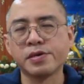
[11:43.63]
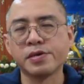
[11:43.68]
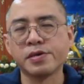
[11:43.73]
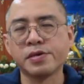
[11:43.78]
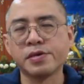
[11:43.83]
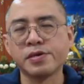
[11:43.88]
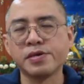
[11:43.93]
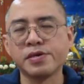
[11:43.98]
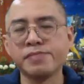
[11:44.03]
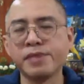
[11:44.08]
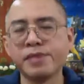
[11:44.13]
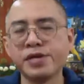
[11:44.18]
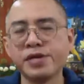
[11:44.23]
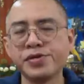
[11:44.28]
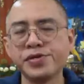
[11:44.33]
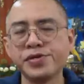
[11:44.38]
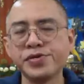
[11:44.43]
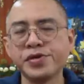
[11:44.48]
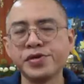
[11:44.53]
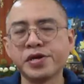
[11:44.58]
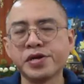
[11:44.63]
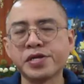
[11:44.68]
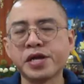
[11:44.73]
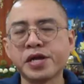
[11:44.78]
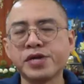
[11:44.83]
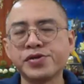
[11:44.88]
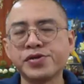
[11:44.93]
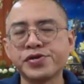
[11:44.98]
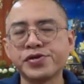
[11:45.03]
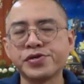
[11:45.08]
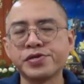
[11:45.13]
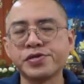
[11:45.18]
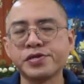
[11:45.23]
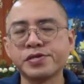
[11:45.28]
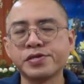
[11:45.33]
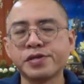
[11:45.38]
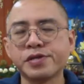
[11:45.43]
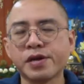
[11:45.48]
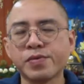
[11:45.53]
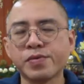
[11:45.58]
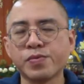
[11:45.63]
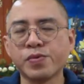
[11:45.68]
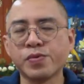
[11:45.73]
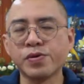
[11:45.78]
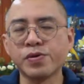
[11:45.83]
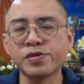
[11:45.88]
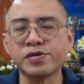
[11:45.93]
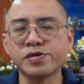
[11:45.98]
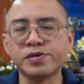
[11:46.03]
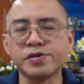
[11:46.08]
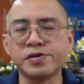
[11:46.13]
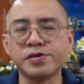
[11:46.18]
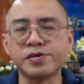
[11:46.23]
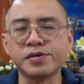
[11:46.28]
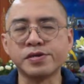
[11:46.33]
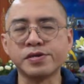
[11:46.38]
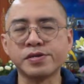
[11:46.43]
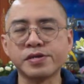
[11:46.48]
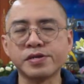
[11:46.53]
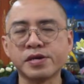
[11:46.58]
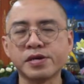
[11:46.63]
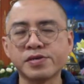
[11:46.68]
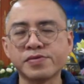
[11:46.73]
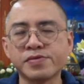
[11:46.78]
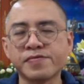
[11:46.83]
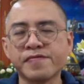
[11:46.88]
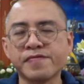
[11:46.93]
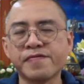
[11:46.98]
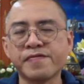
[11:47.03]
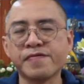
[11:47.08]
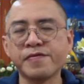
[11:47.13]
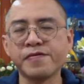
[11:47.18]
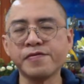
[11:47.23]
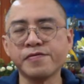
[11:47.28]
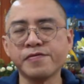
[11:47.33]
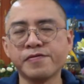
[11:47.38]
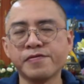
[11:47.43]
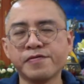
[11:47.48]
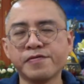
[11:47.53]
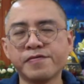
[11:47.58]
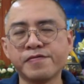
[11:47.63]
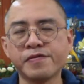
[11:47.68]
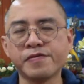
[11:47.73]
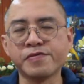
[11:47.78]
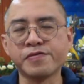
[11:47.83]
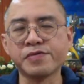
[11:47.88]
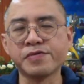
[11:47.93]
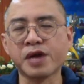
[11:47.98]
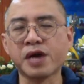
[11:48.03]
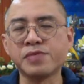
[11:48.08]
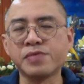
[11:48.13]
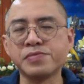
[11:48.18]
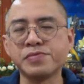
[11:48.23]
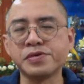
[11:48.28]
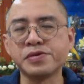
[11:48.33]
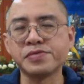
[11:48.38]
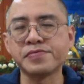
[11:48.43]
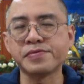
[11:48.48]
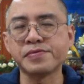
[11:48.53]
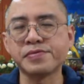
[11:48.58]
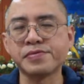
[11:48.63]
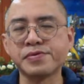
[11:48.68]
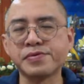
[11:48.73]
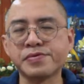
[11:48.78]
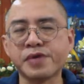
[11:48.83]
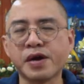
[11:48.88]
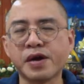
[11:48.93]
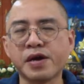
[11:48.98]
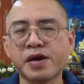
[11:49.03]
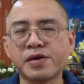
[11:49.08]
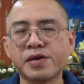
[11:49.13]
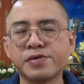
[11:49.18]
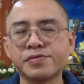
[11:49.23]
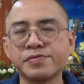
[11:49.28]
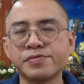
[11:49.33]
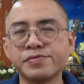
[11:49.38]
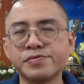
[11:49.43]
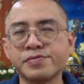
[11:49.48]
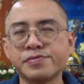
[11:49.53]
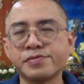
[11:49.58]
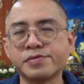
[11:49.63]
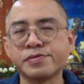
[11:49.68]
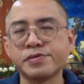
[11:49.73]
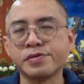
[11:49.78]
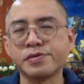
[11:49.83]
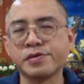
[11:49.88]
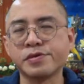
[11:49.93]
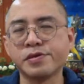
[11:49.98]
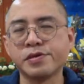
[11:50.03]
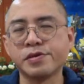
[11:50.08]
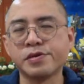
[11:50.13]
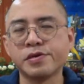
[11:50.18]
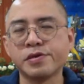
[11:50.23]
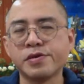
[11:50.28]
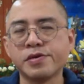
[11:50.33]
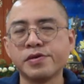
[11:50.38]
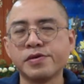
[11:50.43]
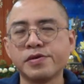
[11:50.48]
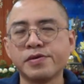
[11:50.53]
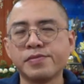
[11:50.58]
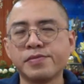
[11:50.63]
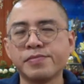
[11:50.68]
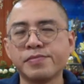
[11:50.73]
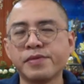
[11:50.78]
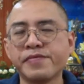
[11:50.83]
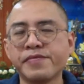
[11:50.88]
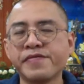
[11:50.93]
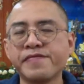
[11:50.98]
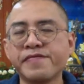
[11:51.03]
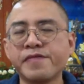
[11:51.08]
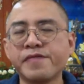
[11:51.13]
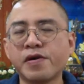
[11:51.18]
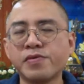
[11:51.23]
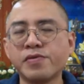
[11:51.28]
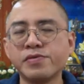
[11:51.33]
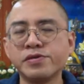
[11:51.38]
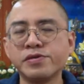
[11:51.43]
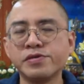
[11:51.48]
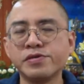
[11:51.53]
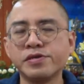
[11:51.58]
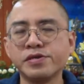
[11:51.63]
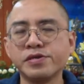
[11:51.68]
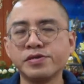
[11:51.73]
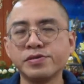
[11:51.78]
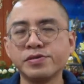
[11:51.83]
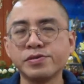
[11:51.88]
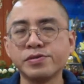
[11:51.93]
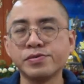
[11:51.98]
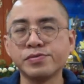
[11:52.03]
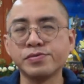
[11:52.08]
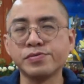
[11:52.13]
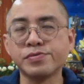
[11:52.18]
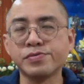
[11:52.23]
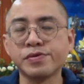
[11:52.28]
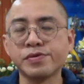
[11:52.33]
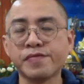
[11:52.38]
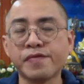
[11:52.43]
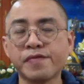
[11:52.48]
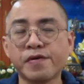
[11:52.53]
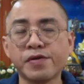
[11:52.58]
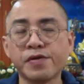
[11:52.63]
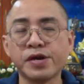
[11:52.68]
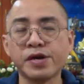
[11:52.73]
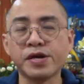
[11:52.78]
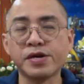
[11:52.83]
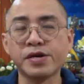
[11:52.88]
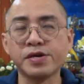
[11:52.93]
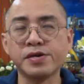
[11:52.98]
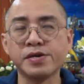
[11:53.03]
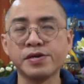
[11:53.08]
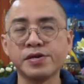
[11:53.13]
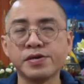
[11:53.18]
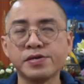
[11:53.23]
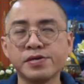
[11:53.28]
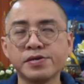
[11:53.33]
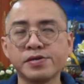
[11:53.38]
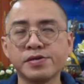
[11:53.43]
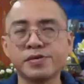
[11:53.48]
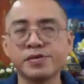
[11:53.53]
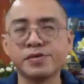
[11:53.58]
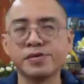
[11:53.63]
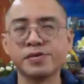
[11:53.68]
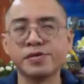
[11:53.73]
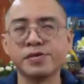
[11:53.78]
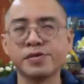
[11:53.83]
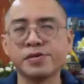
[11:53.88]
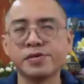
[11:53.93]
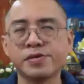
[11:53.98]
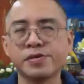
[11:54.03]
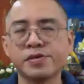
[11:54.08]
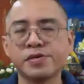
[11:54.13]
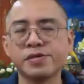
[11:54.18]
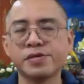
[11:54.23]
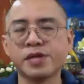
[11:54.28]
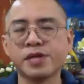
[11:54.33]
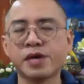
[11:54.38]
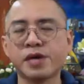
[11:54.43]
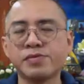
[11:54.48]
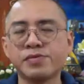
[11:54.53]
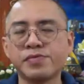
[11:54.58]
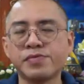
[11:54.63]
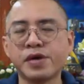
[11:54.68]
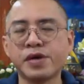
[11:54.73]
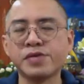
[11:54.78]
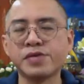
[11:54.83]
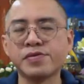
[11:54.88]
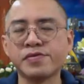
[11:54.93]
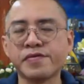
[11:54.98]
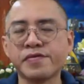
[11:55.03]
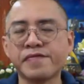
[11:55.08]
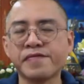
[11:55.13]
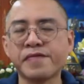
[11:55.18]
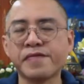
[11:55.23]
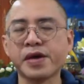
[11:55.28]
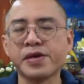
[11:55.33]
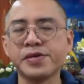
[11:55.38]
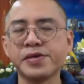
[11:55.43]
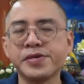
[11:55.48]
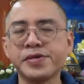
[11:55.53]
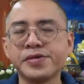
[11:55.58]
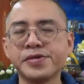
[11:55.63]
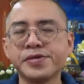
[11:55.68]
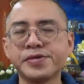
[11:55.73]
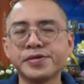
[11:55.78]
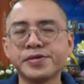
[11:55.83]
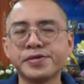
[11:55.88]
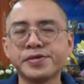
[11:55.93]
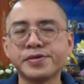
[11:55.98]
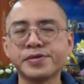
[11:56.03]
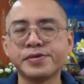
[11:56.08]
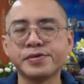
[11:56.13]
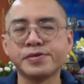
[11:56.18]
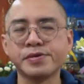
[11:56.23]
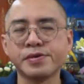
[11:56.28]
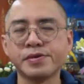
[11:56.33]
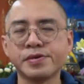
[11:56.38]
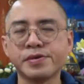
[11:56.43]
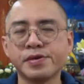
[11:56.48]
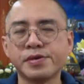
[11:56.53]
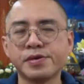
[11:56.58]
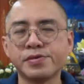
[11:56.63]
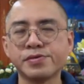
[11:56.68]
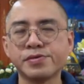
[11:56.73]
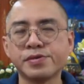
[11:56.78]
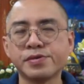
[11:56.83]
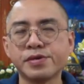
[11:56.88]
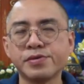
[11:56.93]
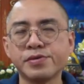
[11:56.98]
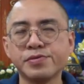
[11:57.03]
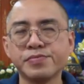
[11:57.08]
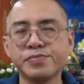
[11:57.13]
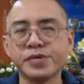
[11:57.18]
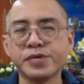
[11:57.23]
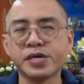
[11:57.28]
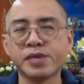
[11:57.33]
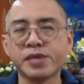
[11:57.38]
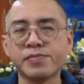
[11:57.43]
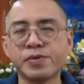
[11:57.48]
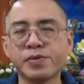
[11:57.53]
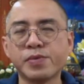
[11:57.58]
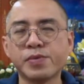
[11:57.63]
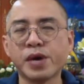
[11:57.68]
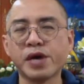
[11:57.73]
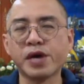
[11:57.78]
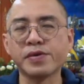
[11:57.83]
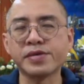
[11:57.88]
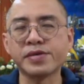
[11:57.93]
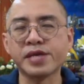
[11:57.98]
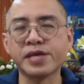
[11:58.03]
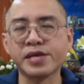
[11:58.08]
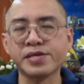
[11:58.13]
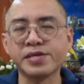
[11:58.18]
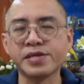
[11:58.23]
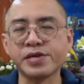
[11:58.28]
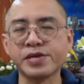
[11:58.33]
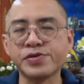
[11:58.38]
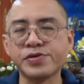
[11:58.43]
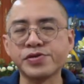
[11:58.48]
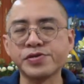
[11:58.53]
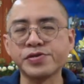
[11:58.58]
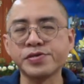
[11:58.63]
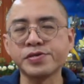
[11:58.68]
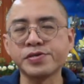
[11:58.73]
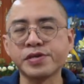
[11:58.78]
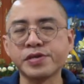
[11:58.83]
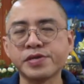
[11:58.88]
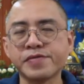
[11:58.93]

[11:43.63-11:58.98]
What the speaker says: Imagine your attention is like water and starts to flow downwards from the crown, maybe forward into the forehead, down the rest of the face, so that you become aware of sensations at the